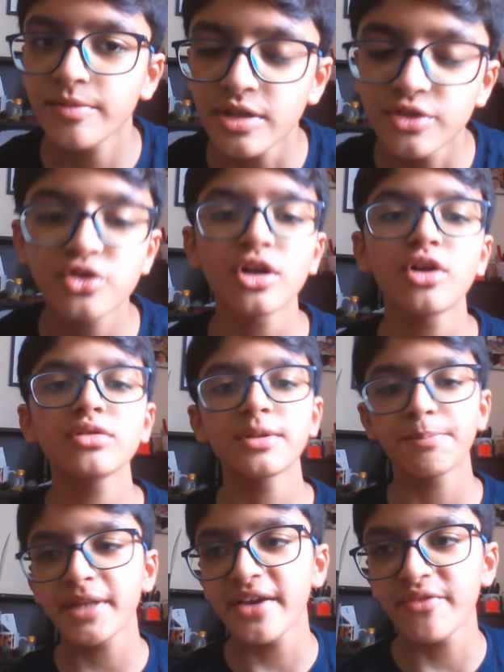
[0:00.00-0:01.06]
controlled
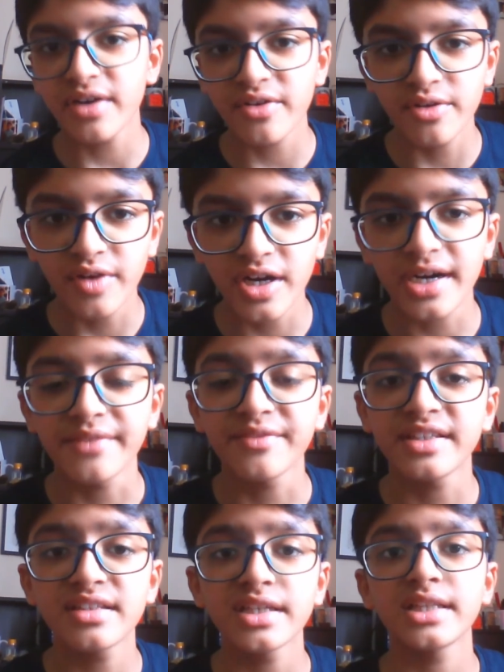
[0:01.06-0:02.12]
the play very well and we
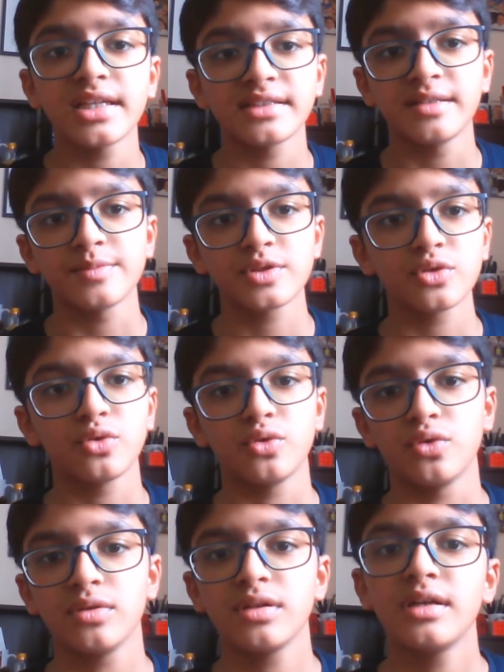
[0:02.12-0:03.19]
didn't let them
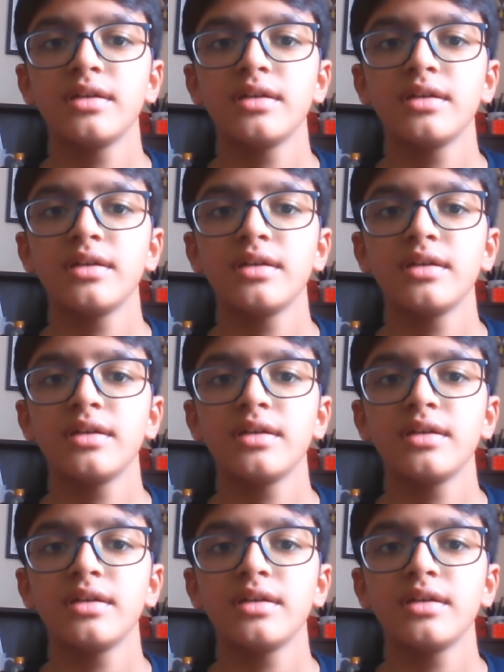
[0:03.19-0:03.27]
score.